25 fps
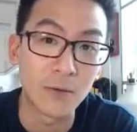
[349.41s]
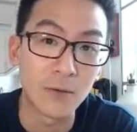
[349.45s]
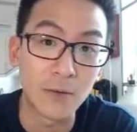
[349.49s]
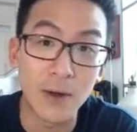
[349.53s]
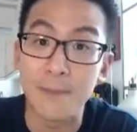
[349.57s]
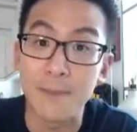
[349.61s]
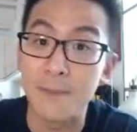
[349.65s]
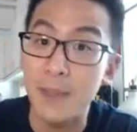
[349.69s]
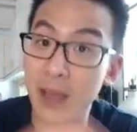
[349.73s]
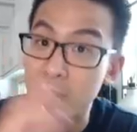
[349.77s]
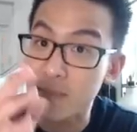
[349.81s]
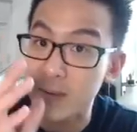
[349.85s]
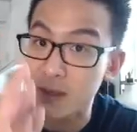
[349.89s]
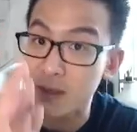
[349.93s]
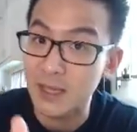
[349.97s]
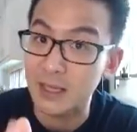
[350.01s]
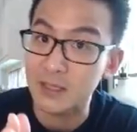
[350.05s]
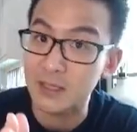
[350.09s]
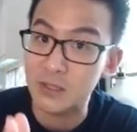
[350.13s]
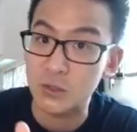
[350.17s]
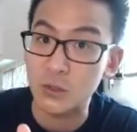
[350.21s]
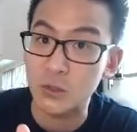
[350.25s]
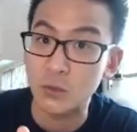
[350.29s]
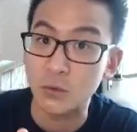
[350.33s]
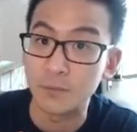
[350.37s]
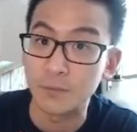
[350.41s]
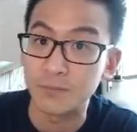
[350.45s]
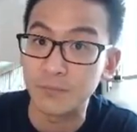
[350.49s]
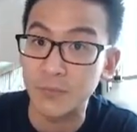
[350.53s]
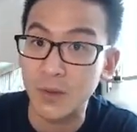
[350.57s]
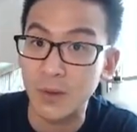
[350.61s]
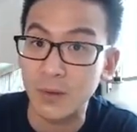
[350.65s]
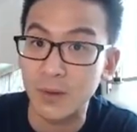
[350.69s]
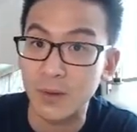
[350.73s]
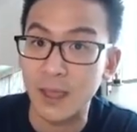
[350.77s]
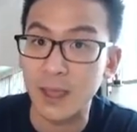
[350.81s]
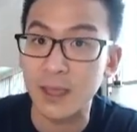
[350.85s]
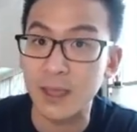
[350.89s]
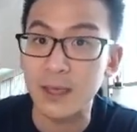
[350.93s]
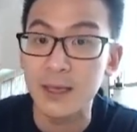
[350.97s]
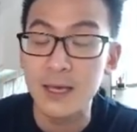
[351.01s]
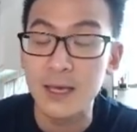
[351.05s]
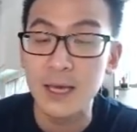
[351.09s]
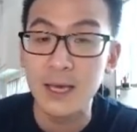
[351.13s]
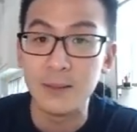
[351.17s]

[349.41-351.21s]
right? Maybe that's you, okay?